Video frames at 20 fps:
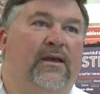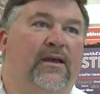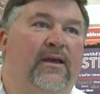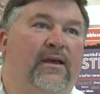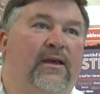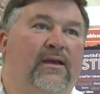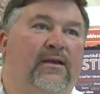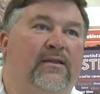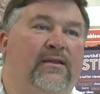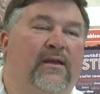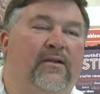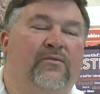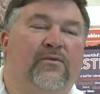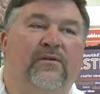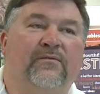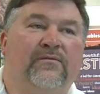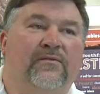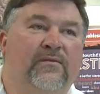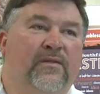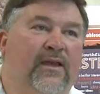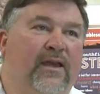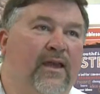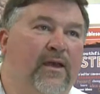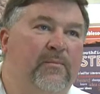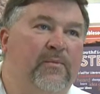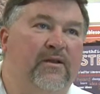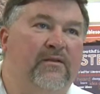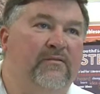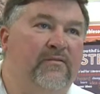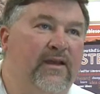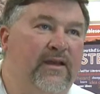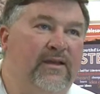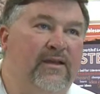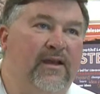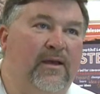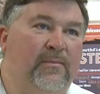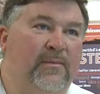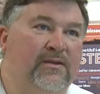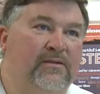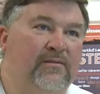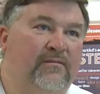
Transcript: And they run from the gamut of economic